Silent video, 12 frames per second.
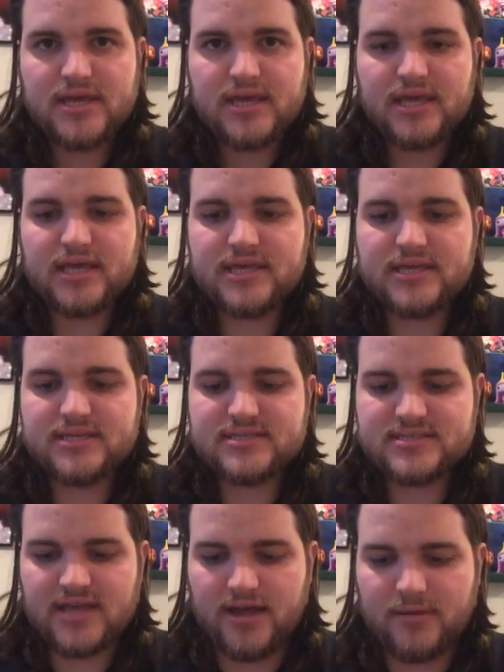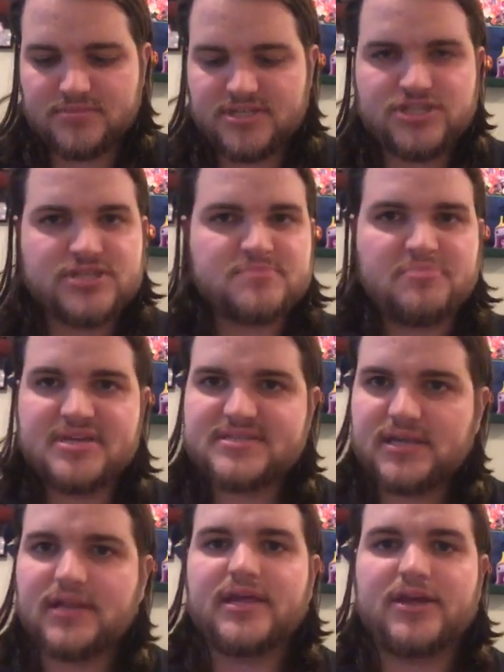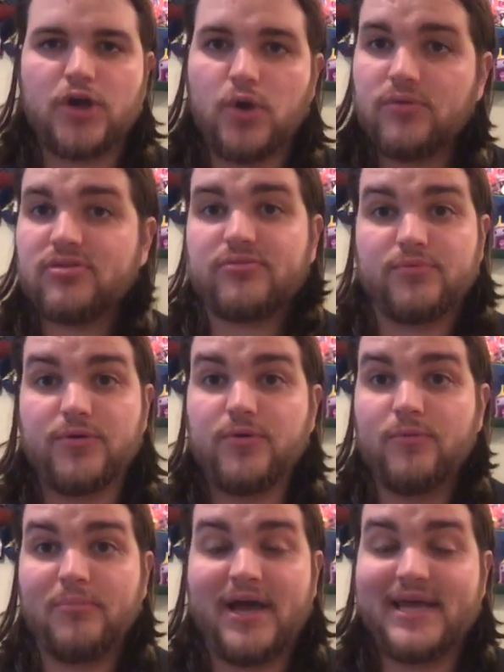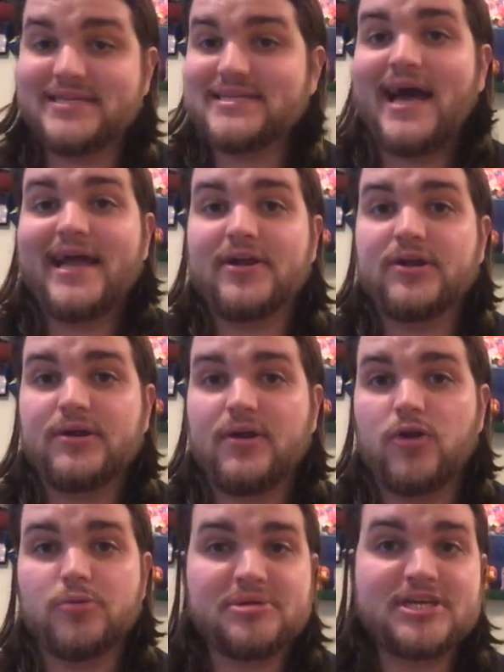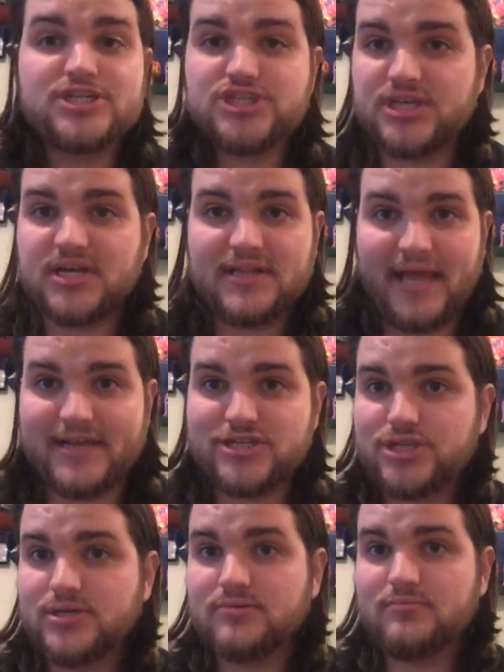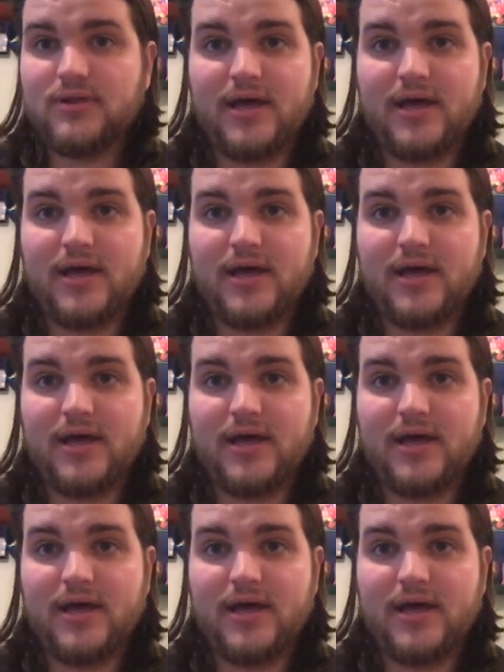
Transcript: is to just basically go through my entire RPG collection